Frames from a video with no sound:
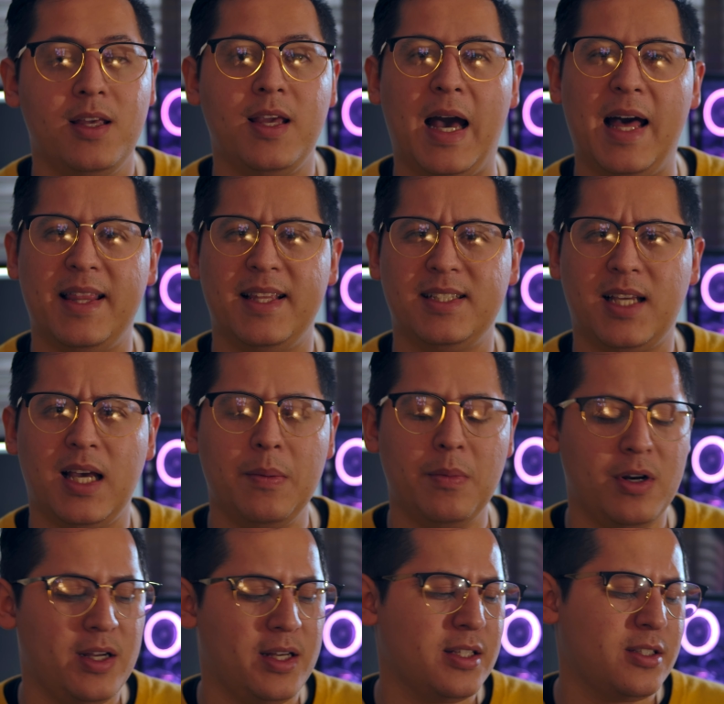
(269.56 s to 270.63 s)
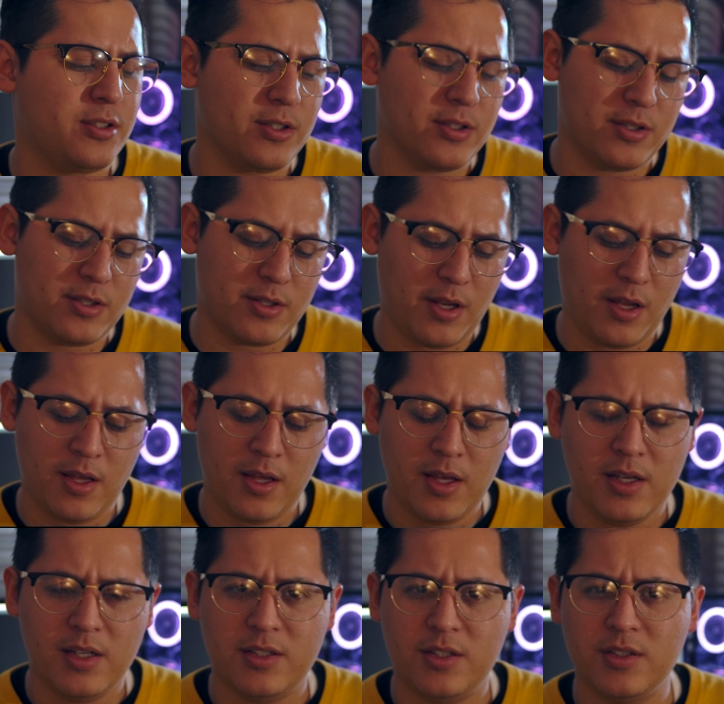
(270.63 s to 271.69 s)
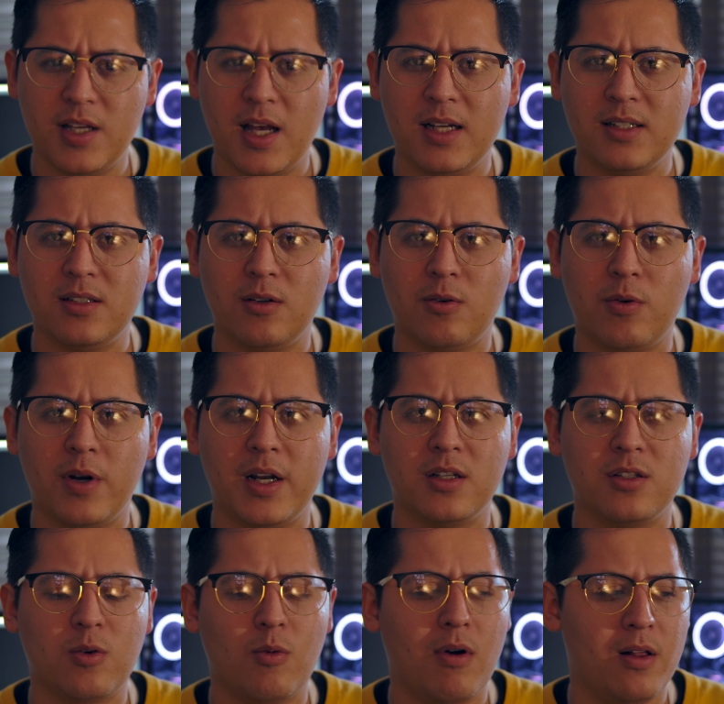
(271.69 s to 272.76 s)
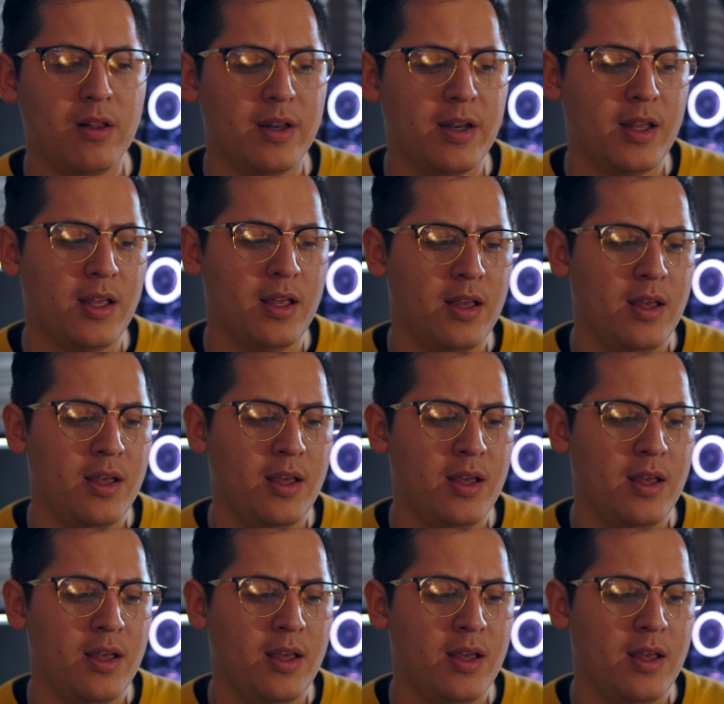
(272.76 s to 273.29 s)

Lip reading: yeah, this camera is just has the greatest quality.